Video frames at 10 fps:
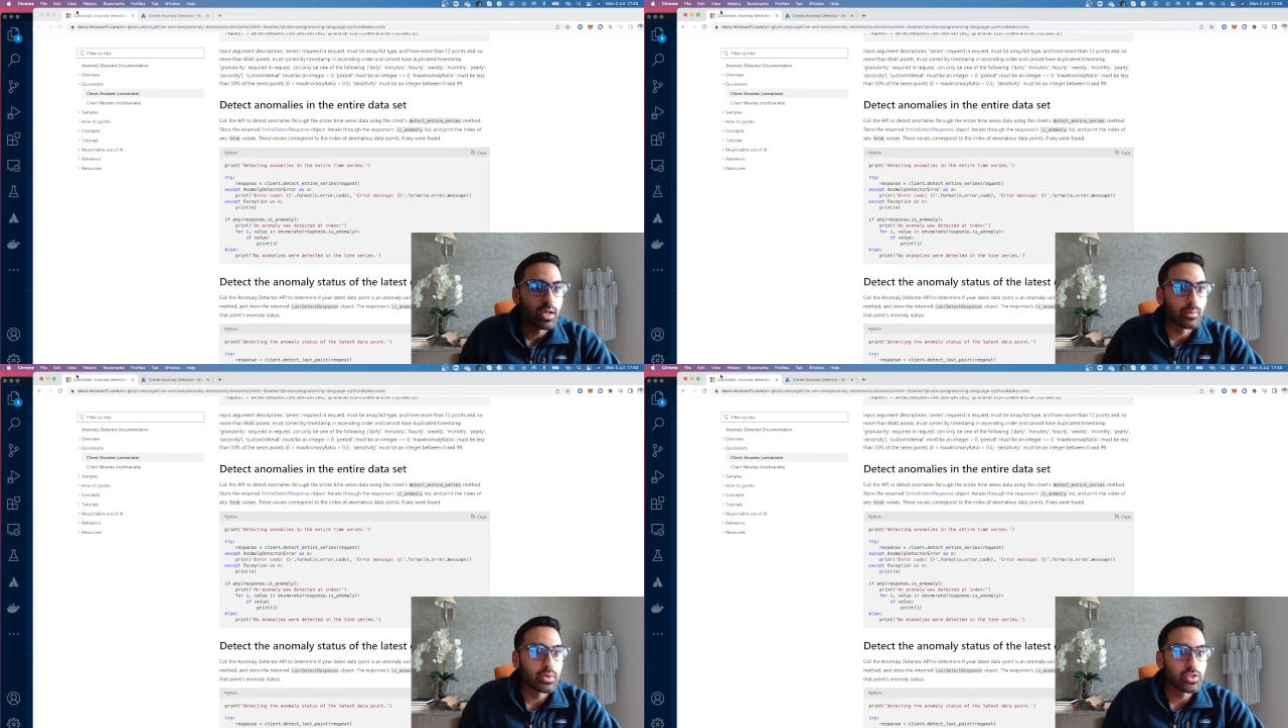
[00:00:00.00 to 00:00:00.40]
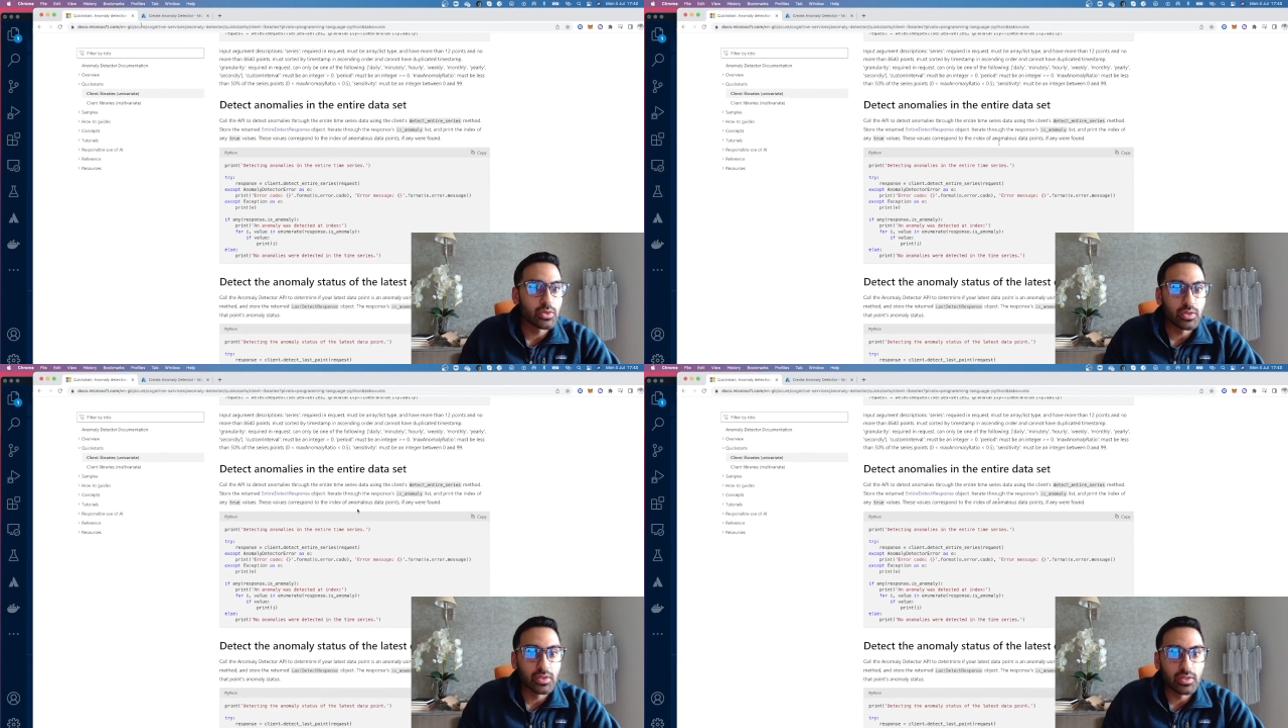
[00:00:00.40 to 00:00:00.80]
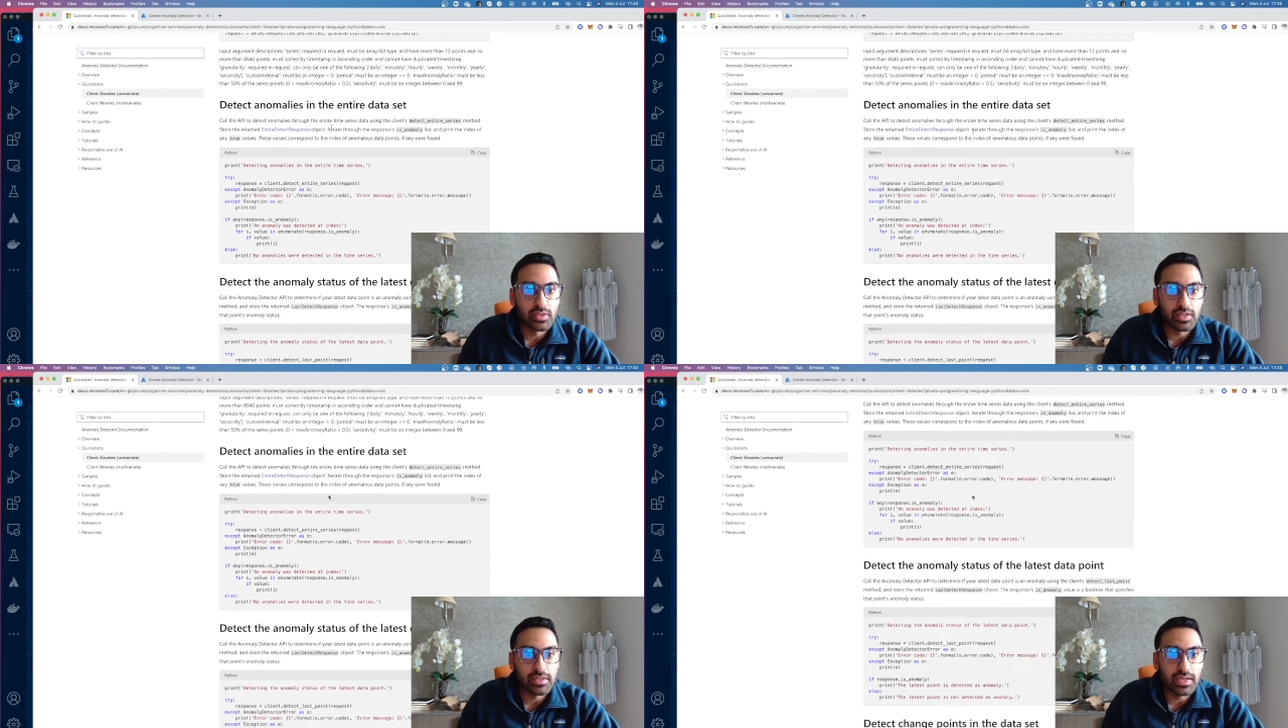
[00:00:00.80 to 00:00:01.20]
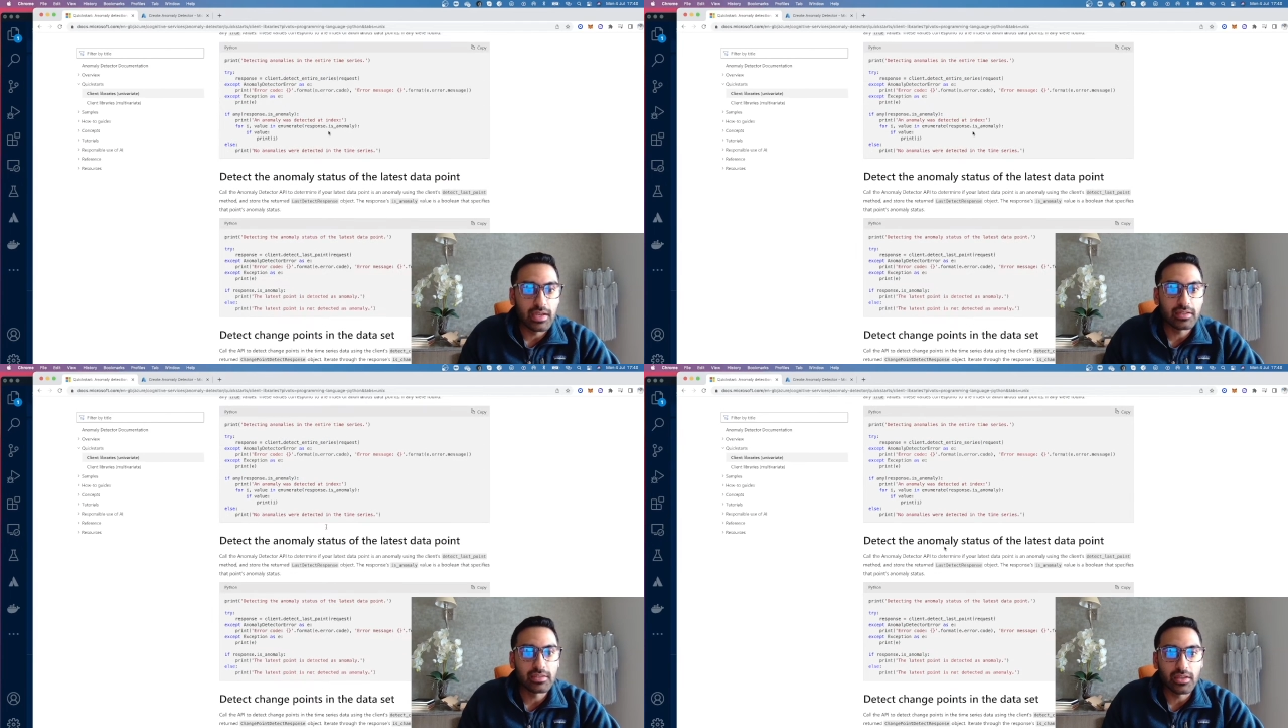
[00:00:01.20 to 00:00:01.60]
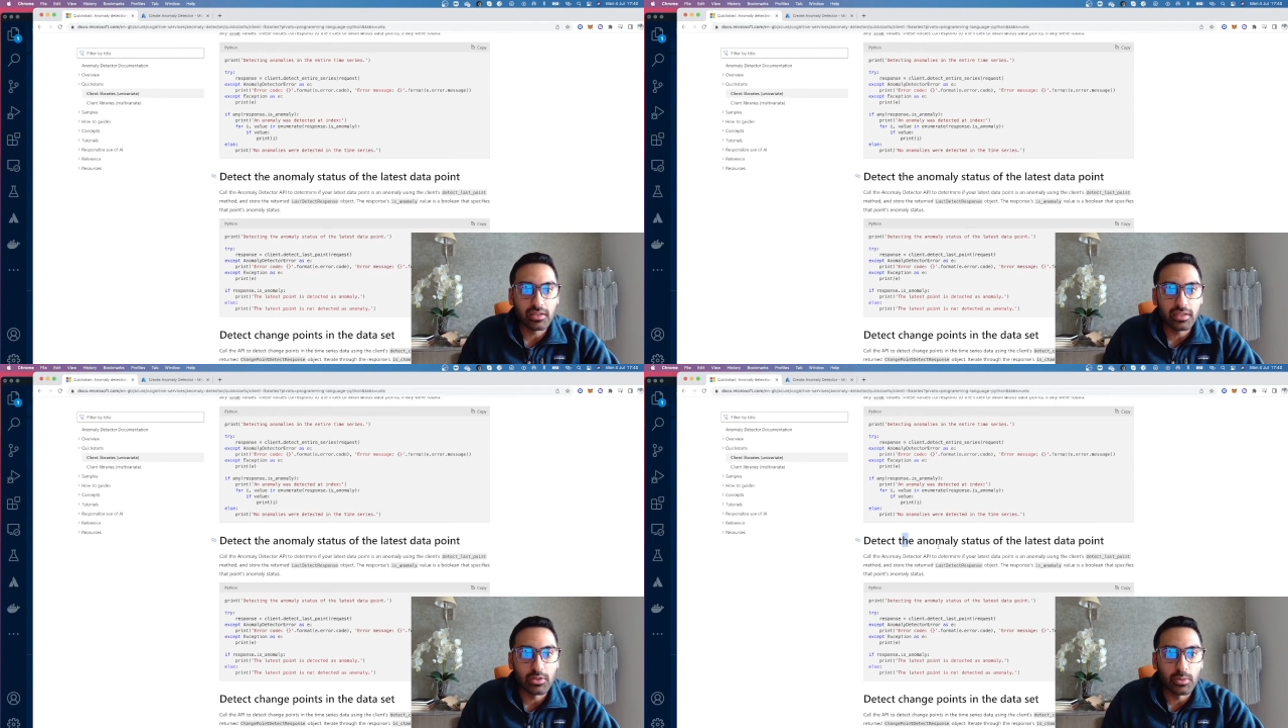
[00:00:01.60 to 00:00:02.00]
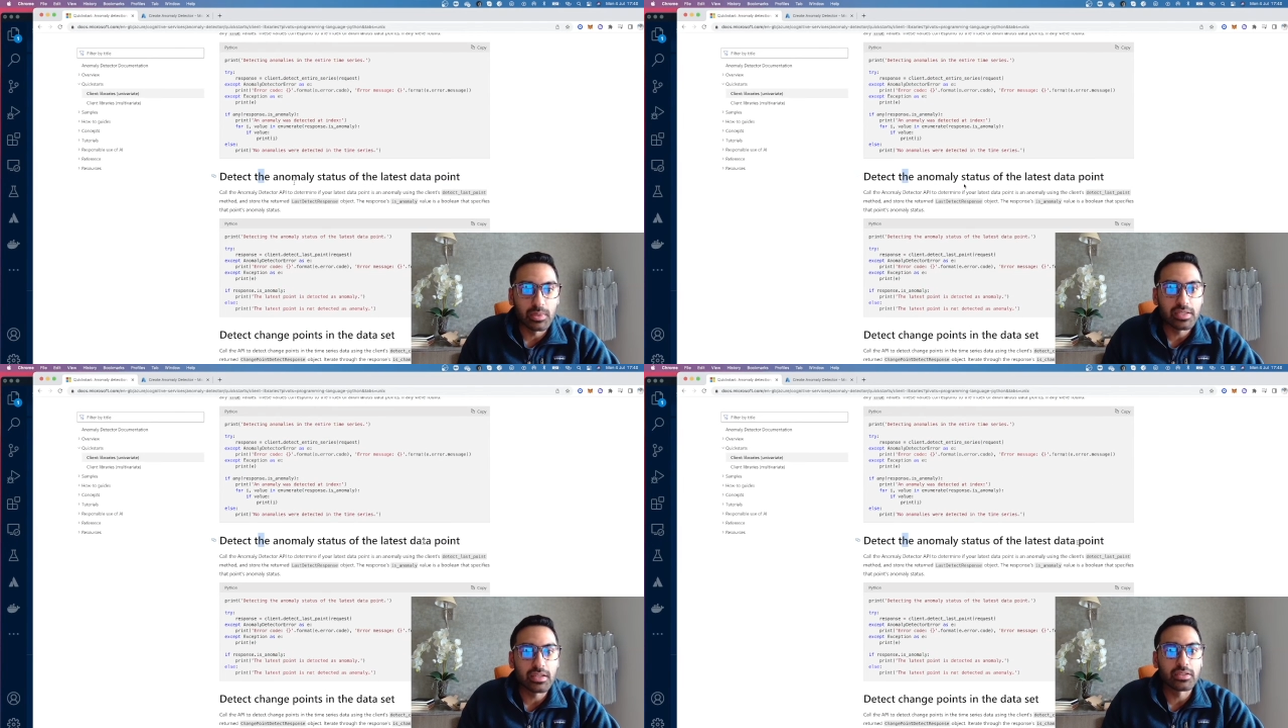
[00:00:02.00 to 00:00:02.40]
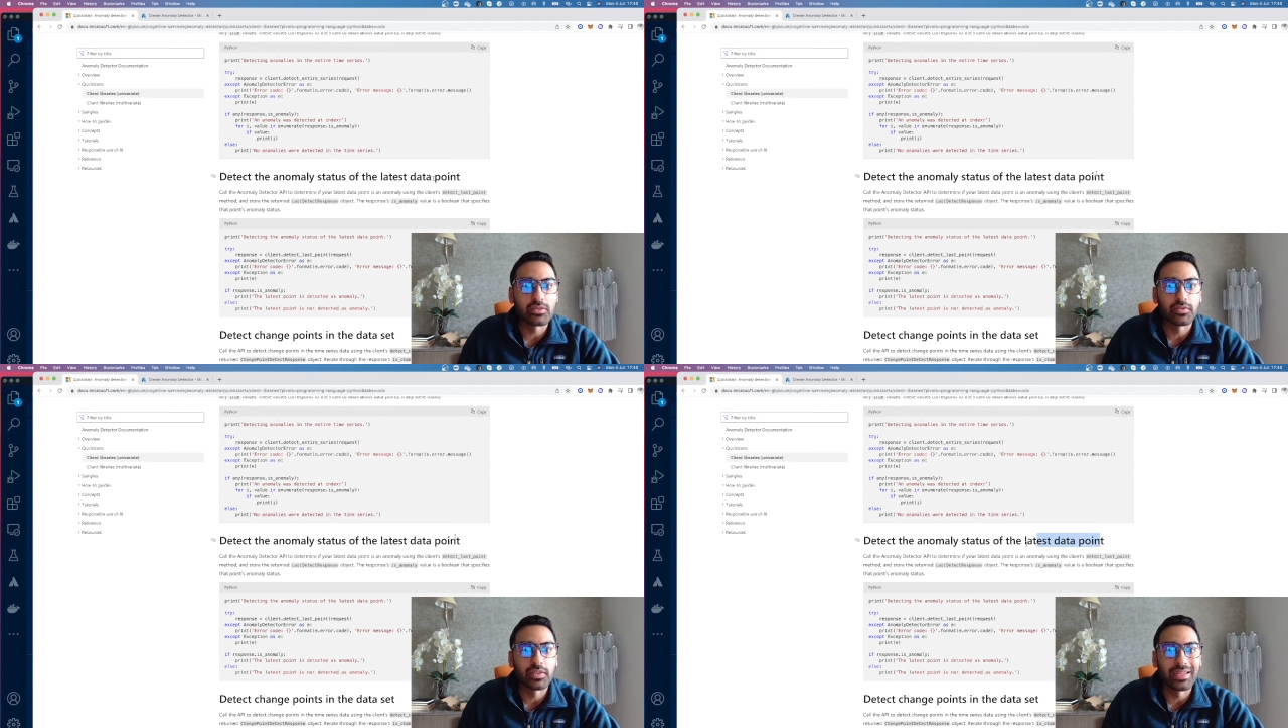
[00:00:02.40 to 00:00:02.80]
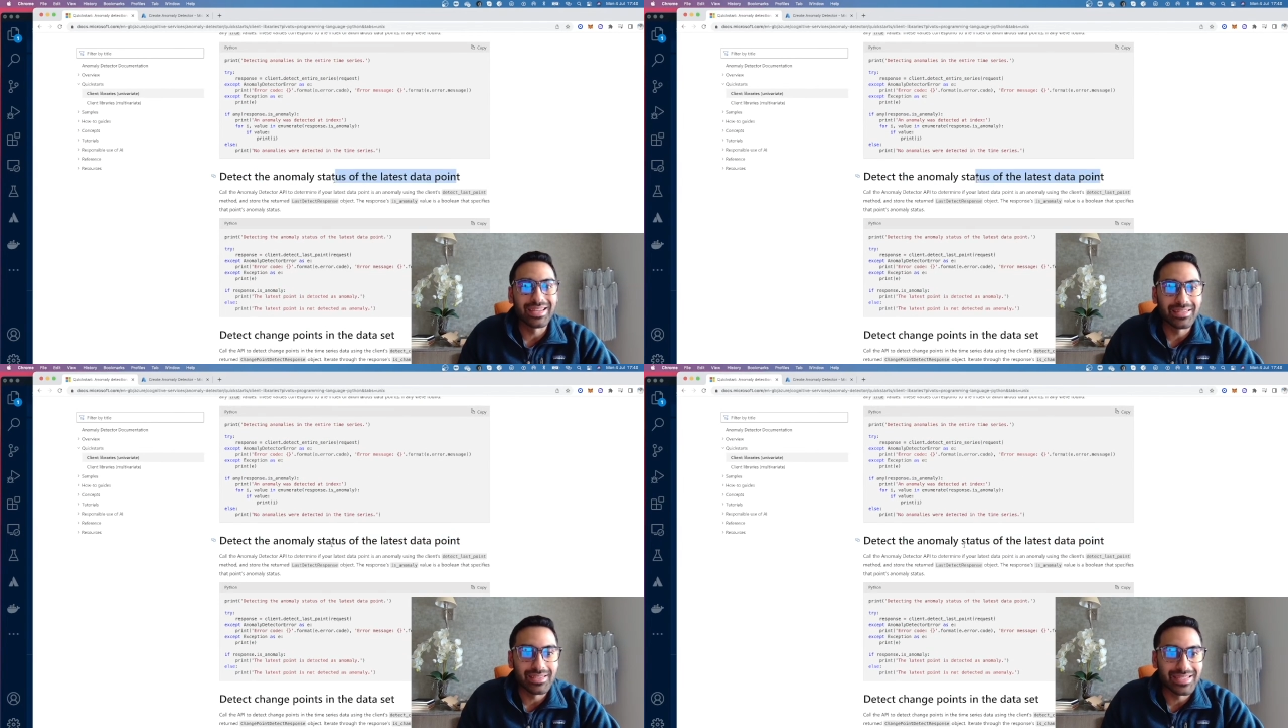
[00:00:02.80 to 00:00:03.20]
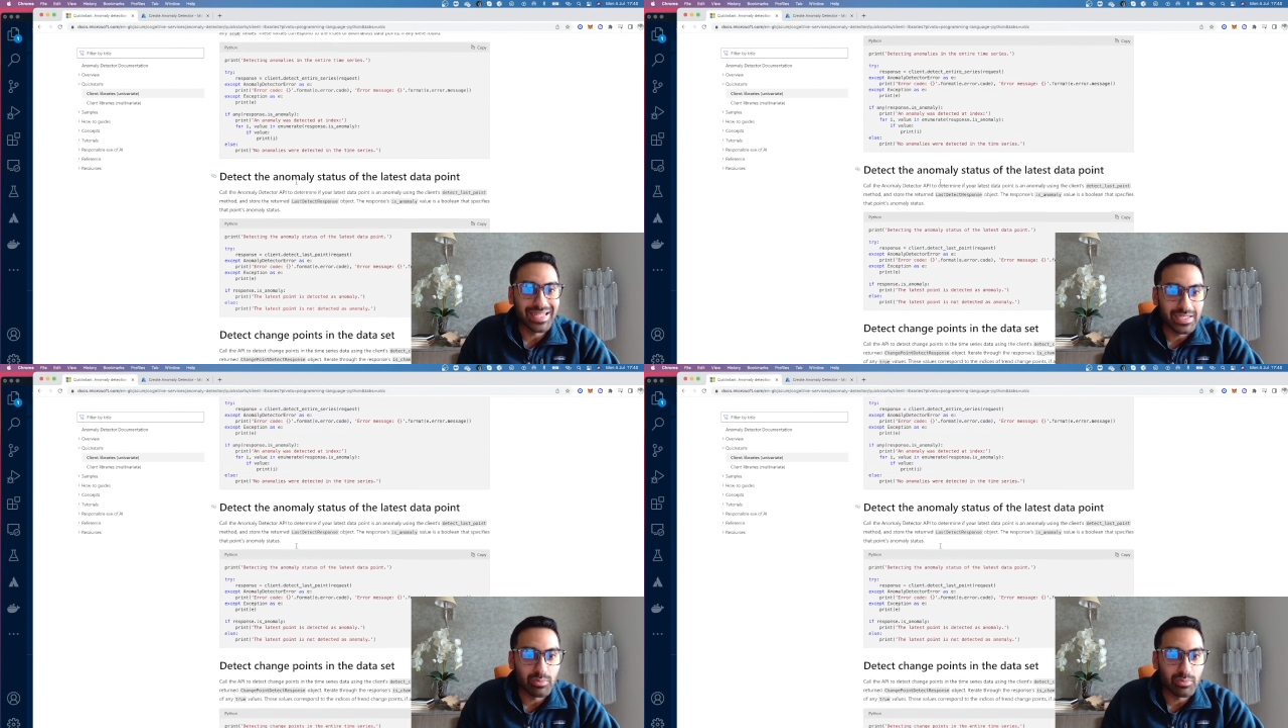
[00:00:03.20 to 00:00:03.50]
which you can detect the anomaly status of the latest data